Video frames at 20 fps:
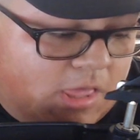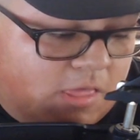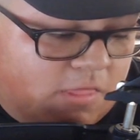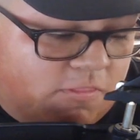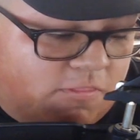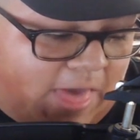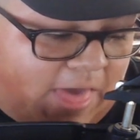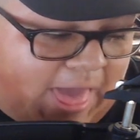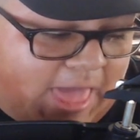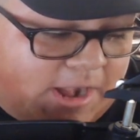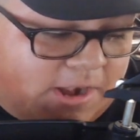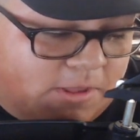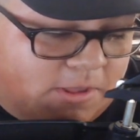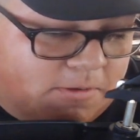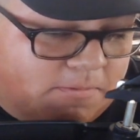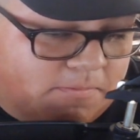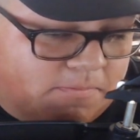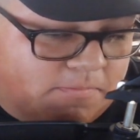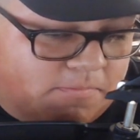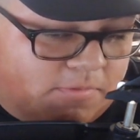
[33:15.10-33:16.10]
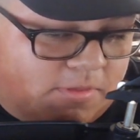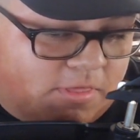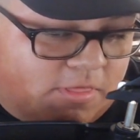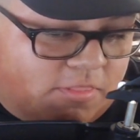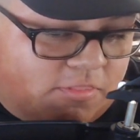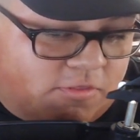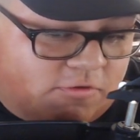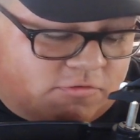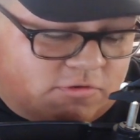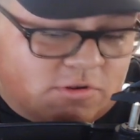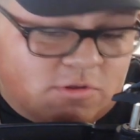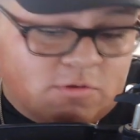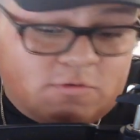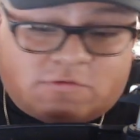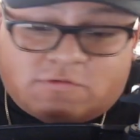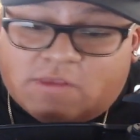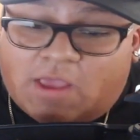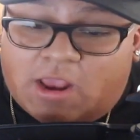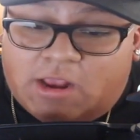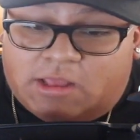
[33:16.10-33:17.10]
that there's a new
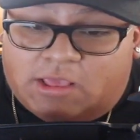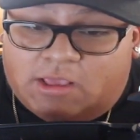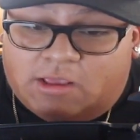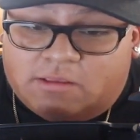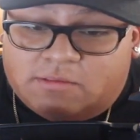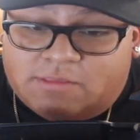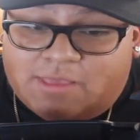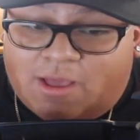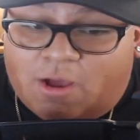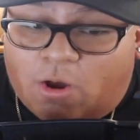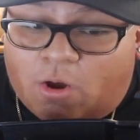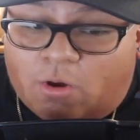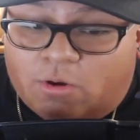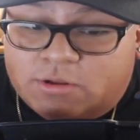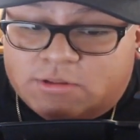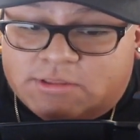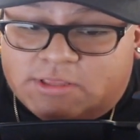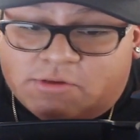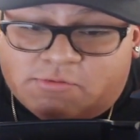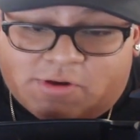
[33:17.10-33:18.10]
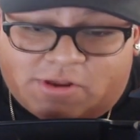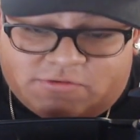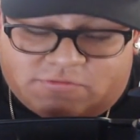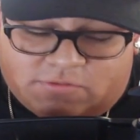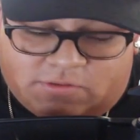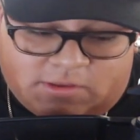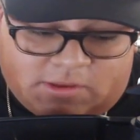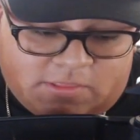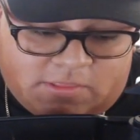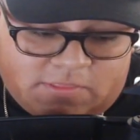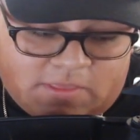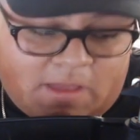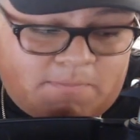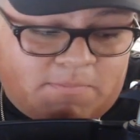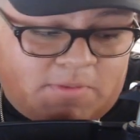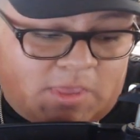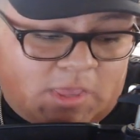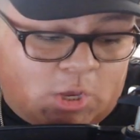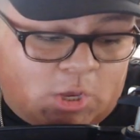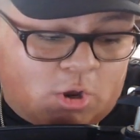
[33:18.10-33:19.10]
signing to All Elite Wrestling, that
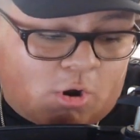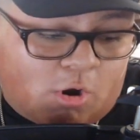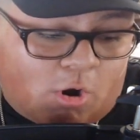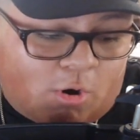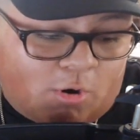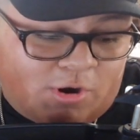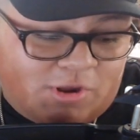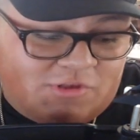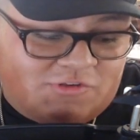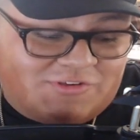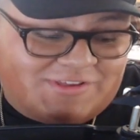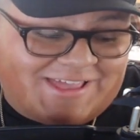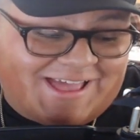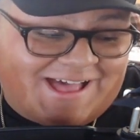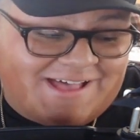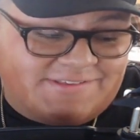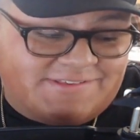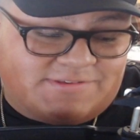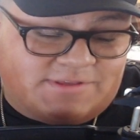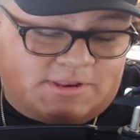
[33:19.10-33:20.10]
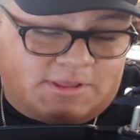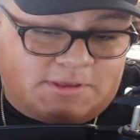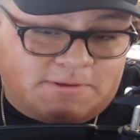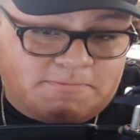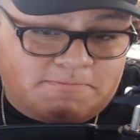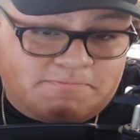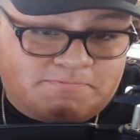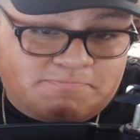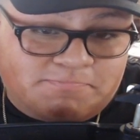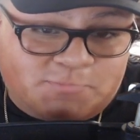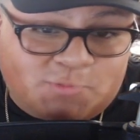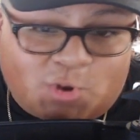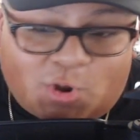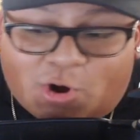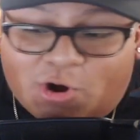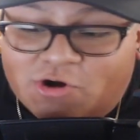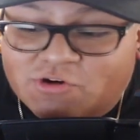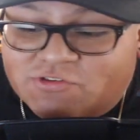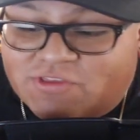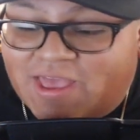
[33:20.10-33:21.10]
being Orange Cassidy.
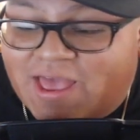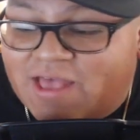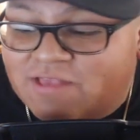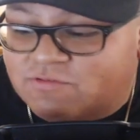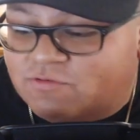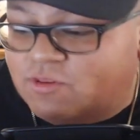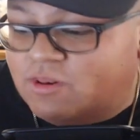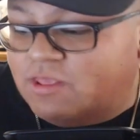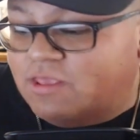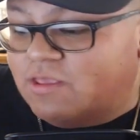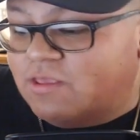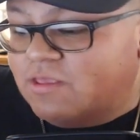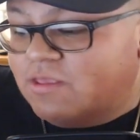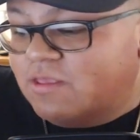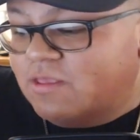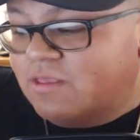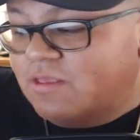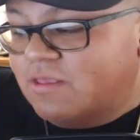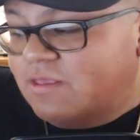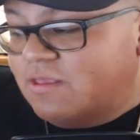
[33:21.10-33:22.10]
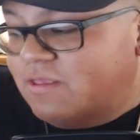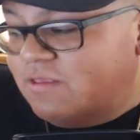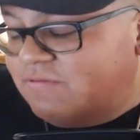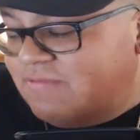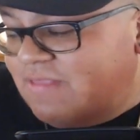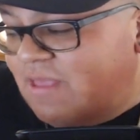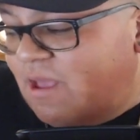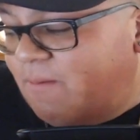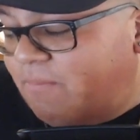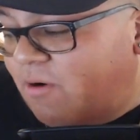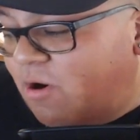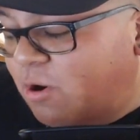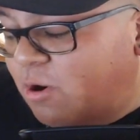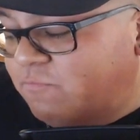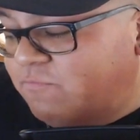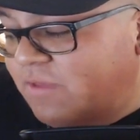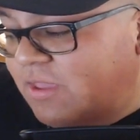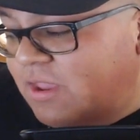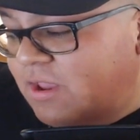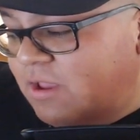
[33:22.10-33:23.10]
Orange Cassidy is now part
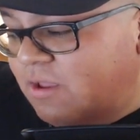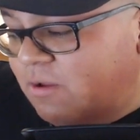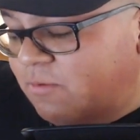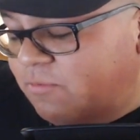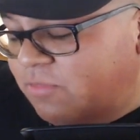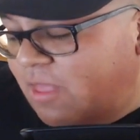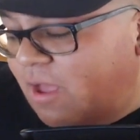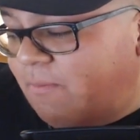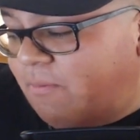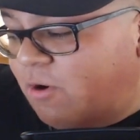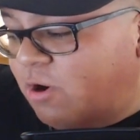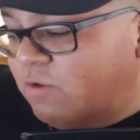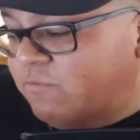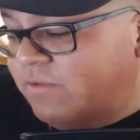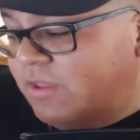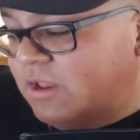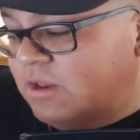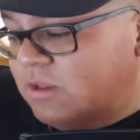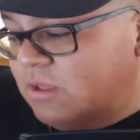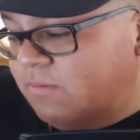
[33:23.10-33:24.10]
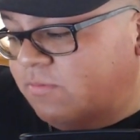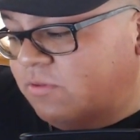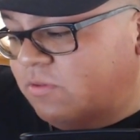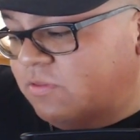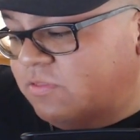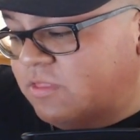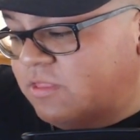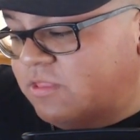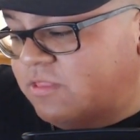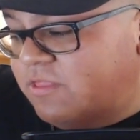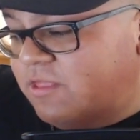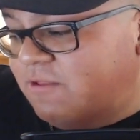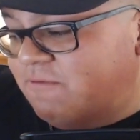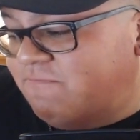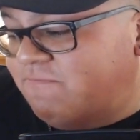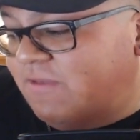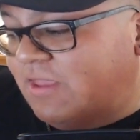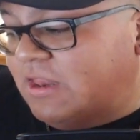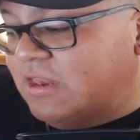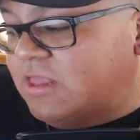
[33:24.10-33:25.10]
of AEW. He did a
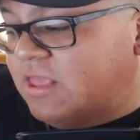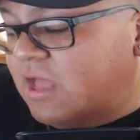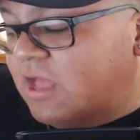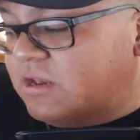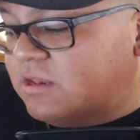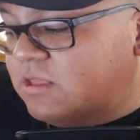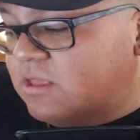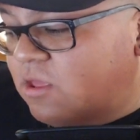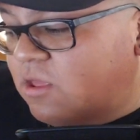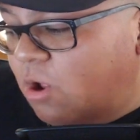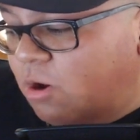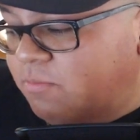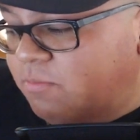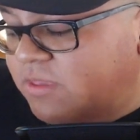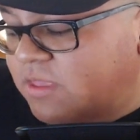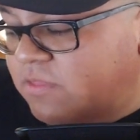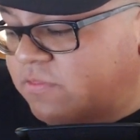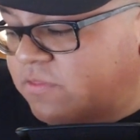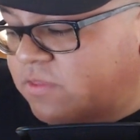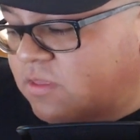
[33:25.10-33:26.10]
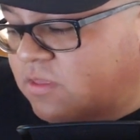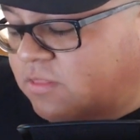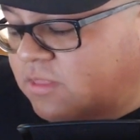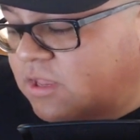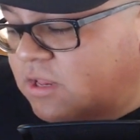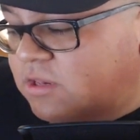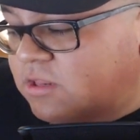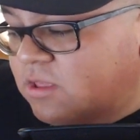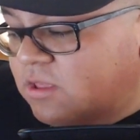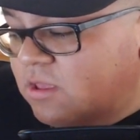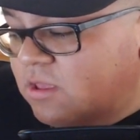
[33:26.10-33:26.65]
vignette on Being the Elite